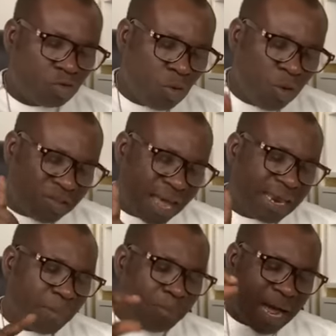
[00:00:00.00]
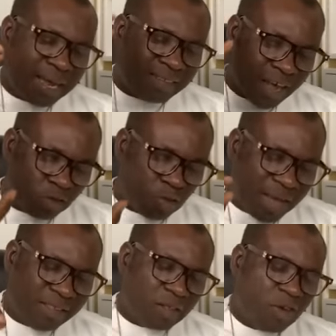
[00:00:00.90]
Do say the planet
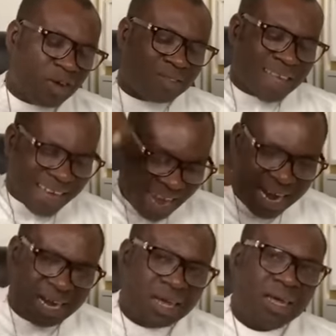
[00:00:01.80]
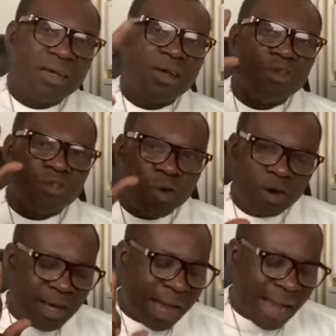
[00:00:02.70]
Ketu is in your second
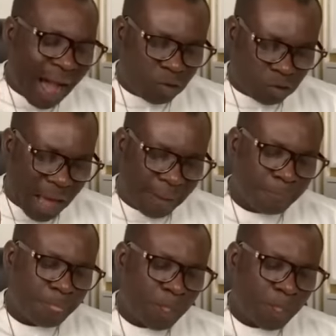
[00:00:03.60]
zodiac house, sir.